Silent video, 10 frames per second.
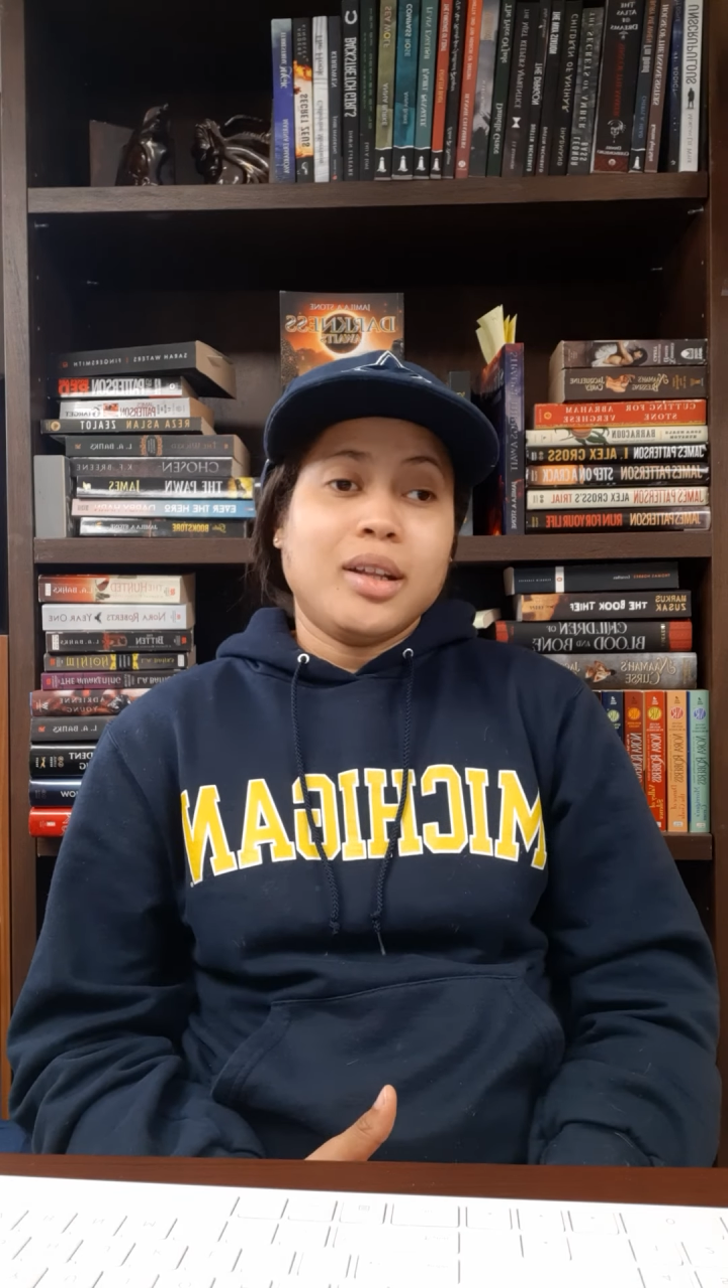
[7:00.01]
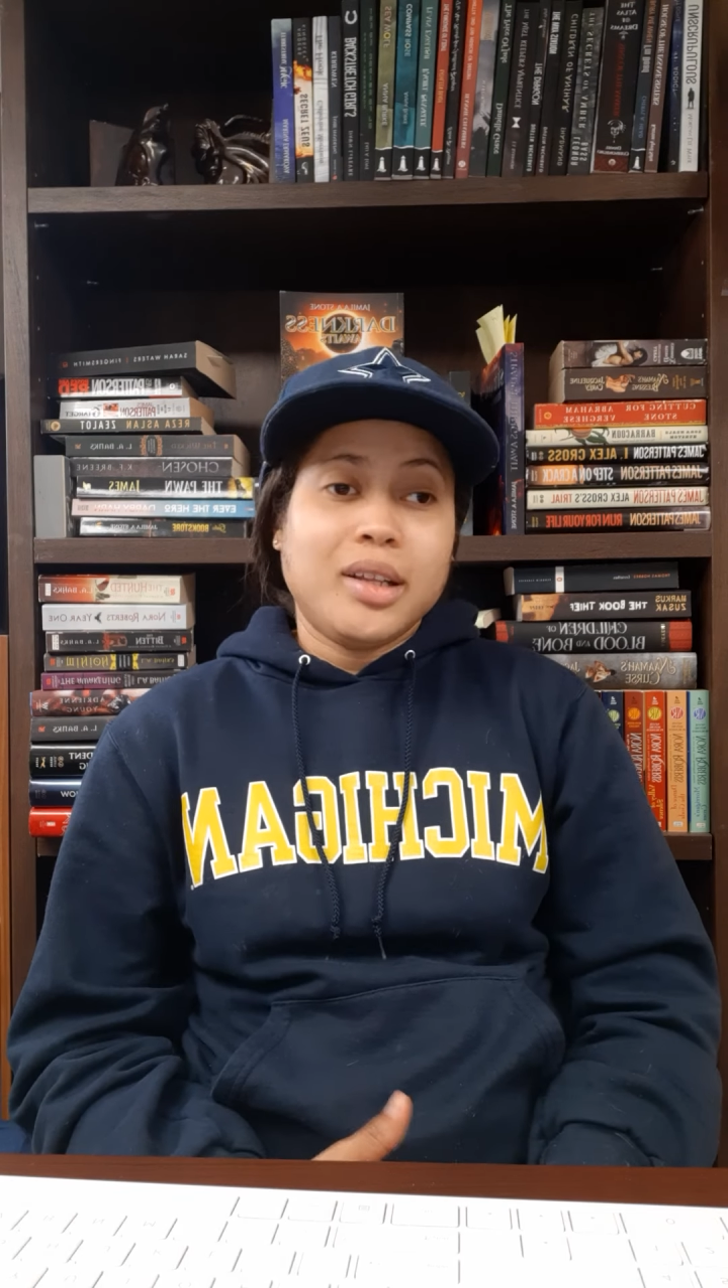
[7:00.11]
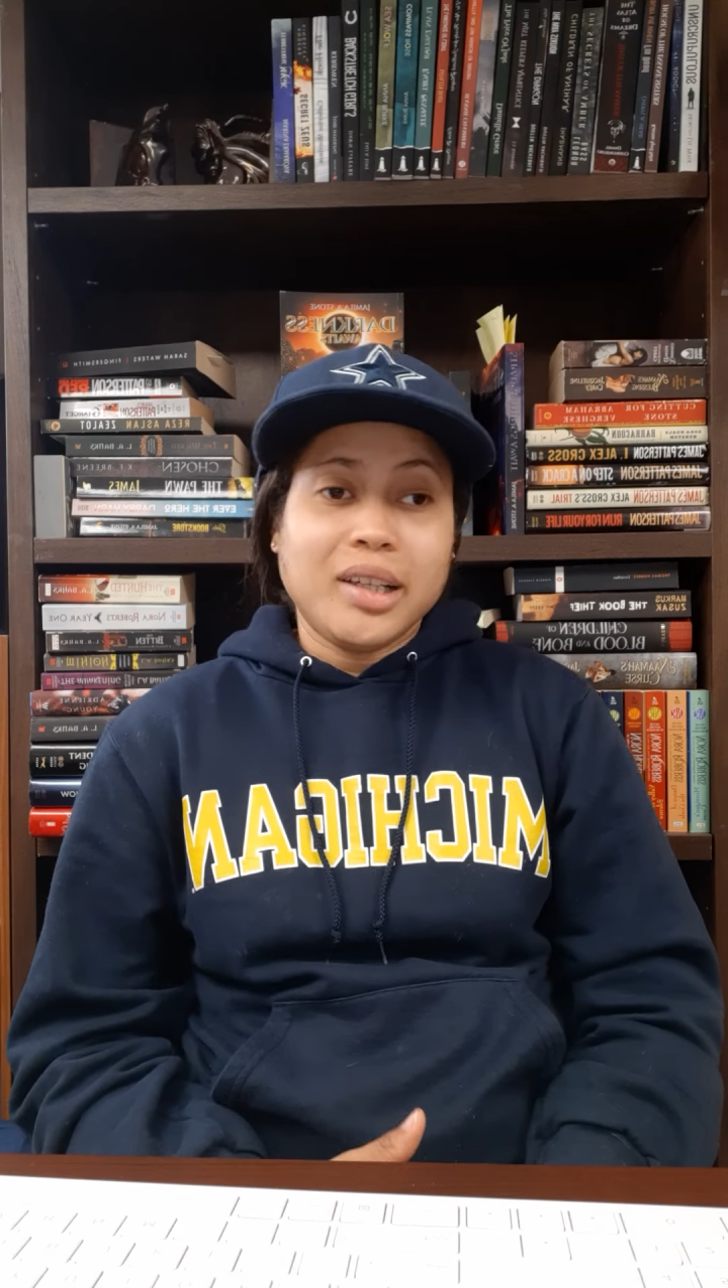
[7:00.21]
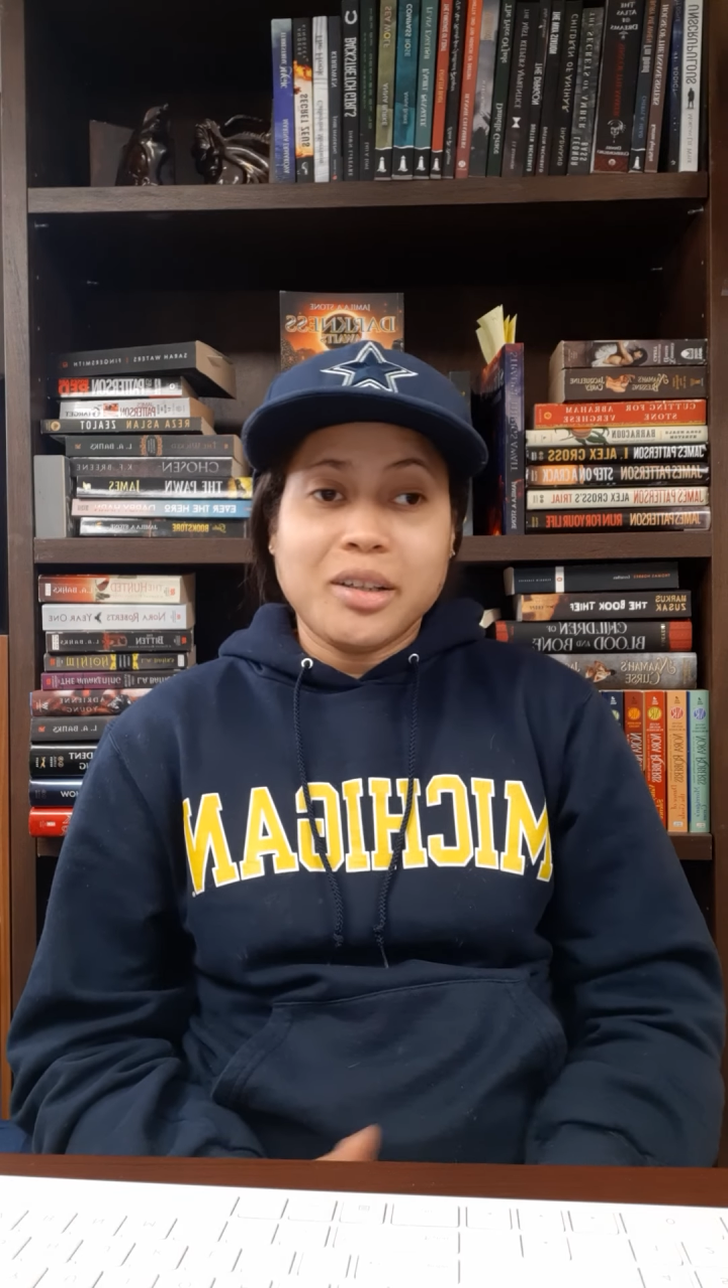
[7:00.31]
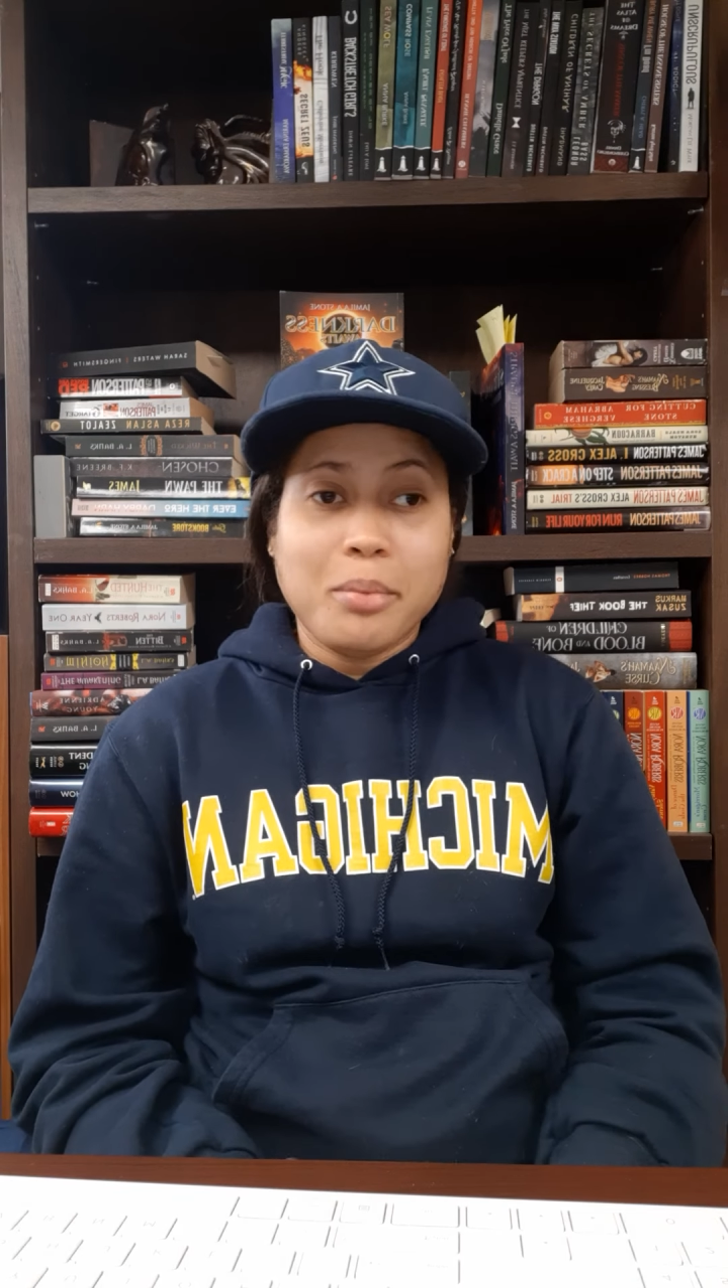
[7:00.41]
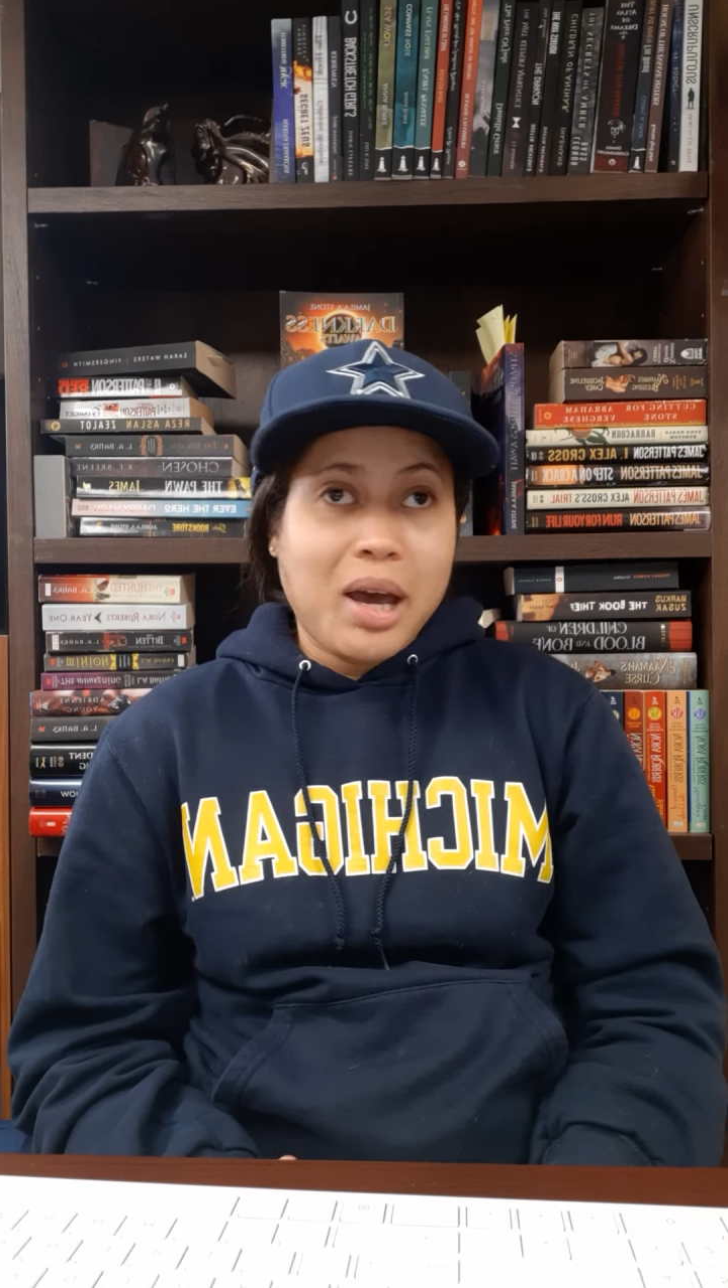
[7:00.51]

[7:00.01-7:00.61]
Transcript: Doesn't